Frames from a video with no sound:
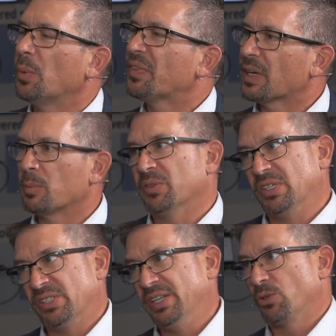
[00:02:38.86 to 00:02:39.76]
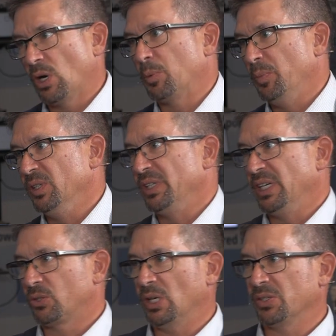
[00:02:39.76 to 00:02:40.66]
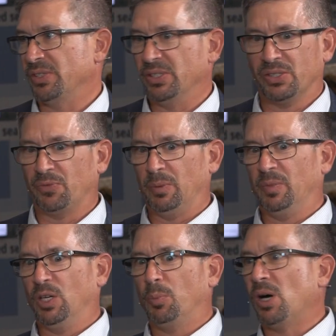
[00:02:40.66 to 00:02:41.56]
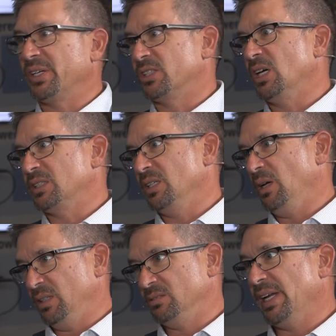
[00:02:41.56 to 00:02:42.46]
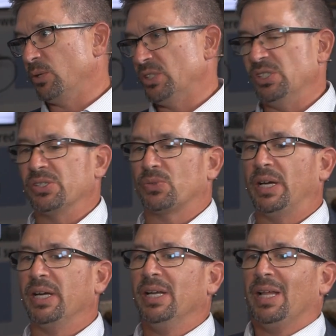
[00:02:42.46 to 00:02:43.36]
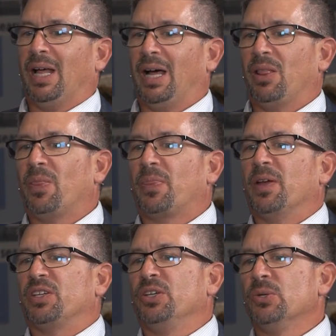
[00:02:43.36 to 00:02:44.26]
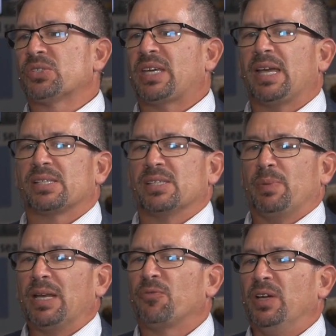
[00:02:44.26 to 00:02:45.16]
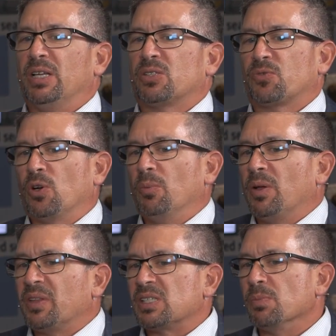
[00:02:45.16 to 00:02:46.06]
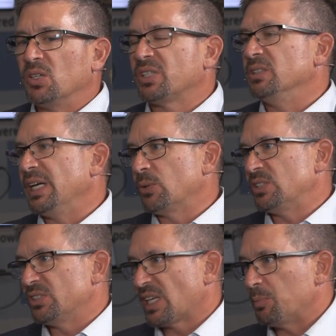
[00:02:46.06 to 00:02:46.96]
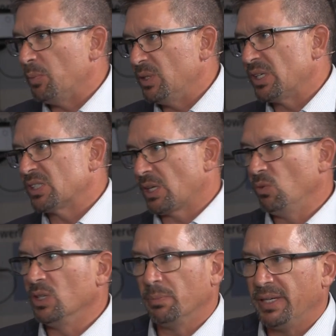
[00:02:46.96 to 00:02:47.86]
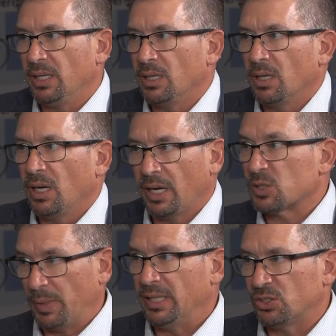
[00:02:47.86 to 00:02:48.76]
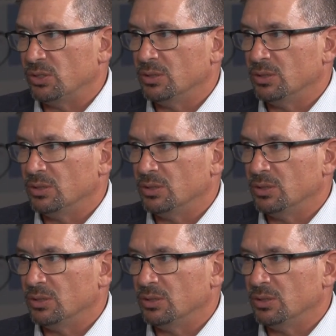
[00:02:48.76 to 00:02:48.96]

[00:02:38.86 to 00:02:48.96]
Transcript: when we think about this interoperability across these different you know, polyglot uh, languages, mm -hmm. right? Uh, the use cases benefits from these multi-languages capabilities can really be exponential.